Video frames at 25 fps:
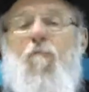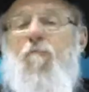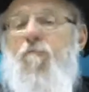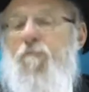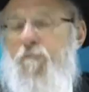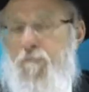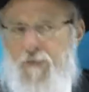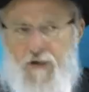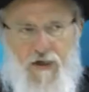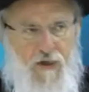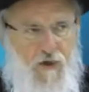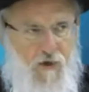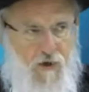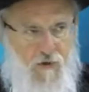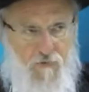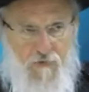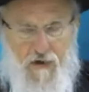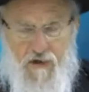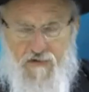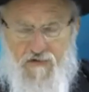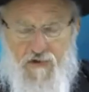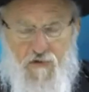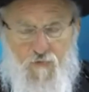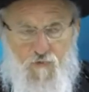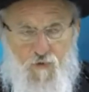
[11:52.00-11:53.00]
pretty good at
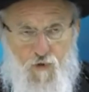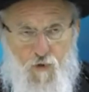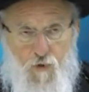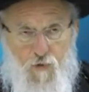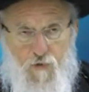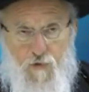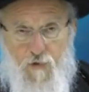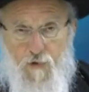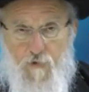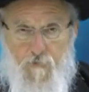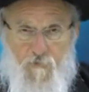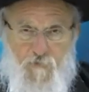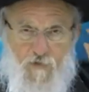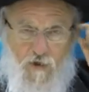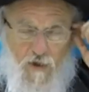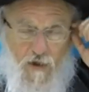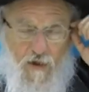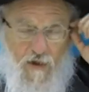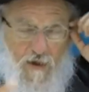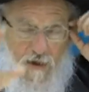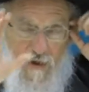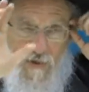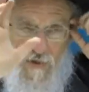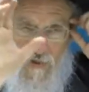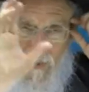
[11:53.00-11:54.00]
raising food.
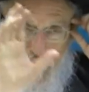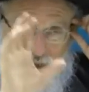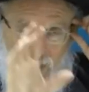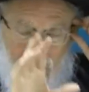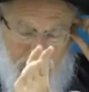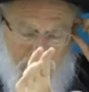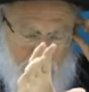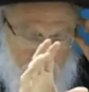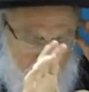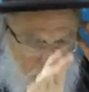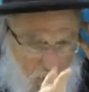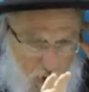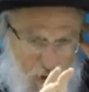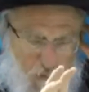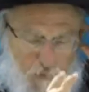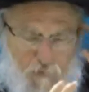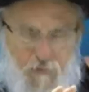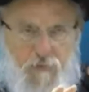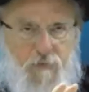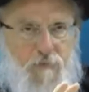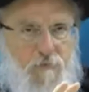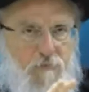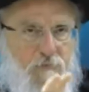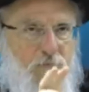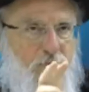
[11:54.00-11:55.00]
This
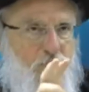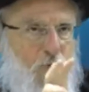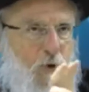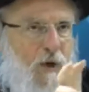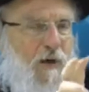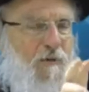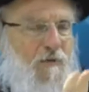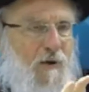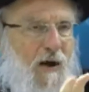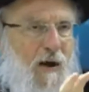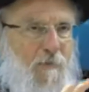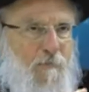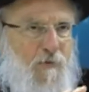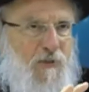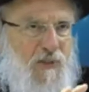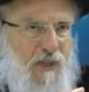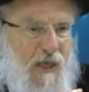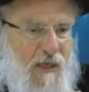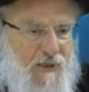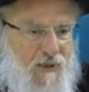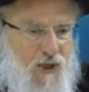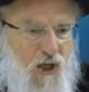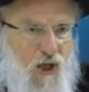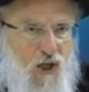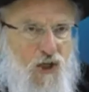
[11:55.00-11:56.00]
group,
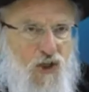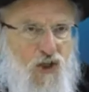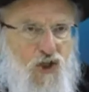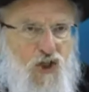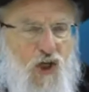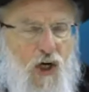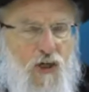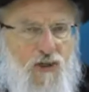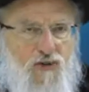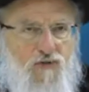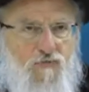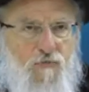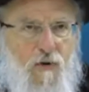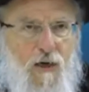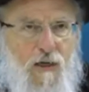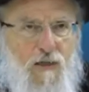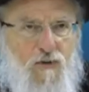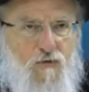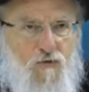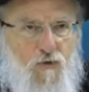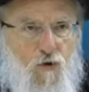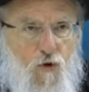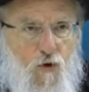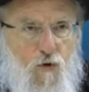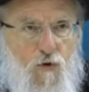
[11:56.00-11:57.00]
25%, just raise
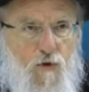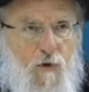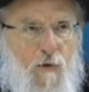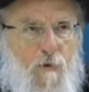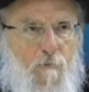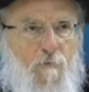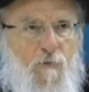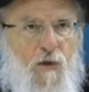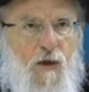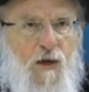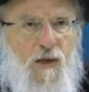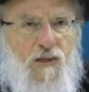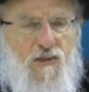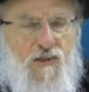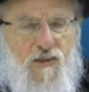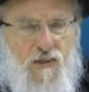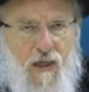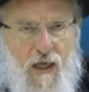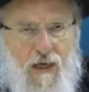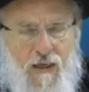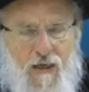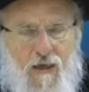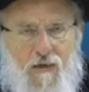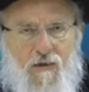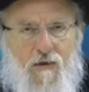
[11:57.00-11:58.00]
food,
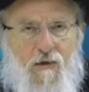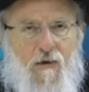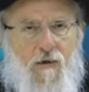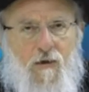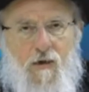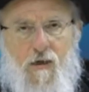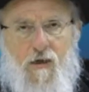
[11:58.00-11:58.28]
study it,